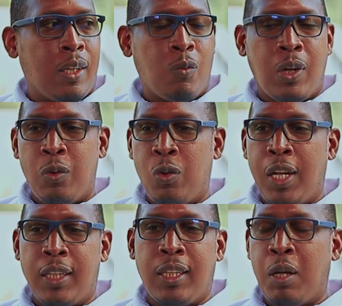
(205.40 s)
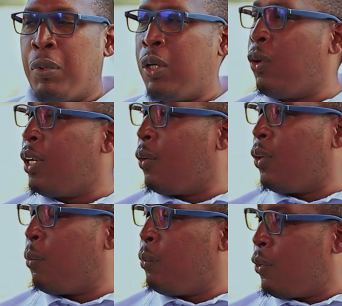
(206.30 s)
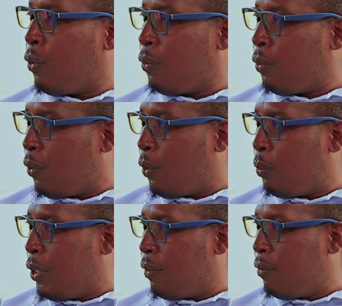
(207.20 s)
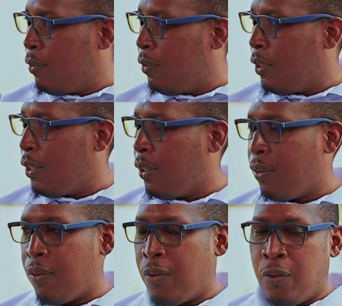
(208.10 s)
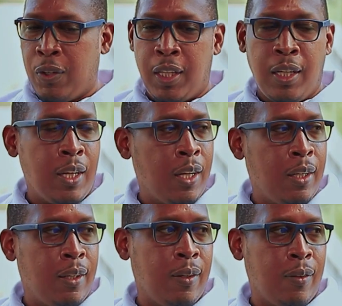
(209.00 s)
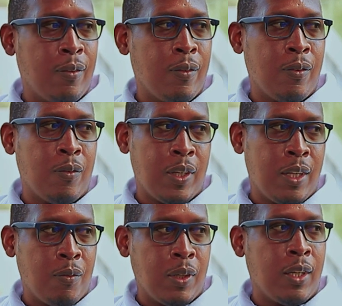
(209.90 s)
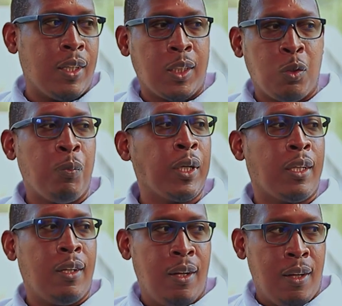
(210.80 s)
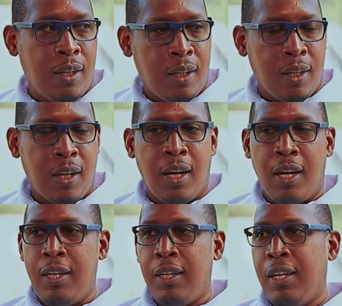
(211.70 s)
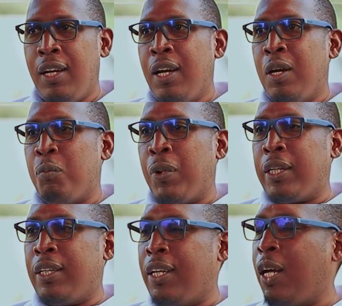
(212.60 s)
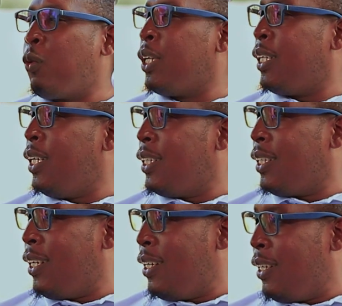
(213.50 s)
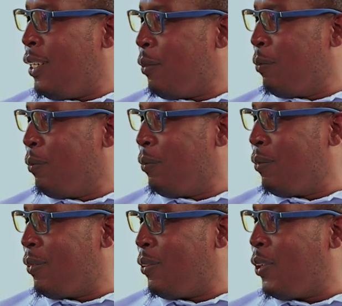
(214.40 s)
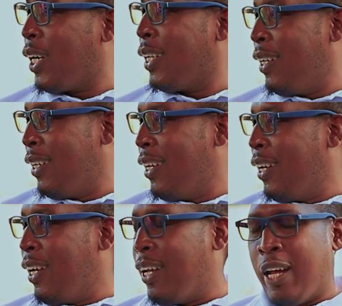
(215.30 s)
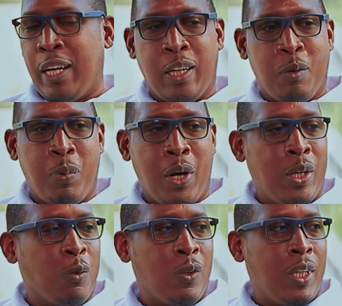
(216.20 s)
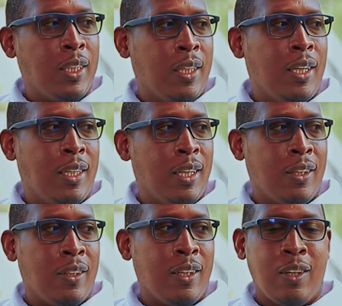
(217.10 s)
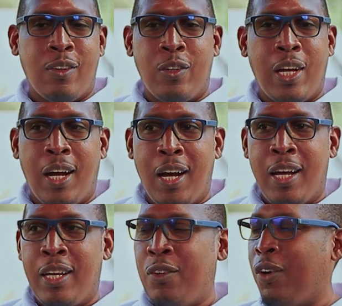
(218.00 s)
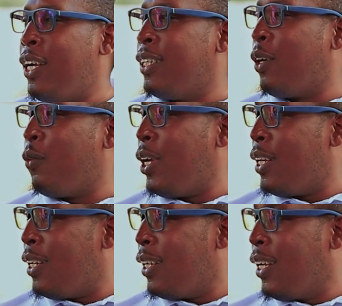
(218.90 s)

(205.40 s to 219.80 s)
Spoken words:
where you lace the marijuana with a bit of opium or thinner or whatever, just to make the high. But that was easily tracked. Like a parent could easily tell, oh, you're high, your eyes are red,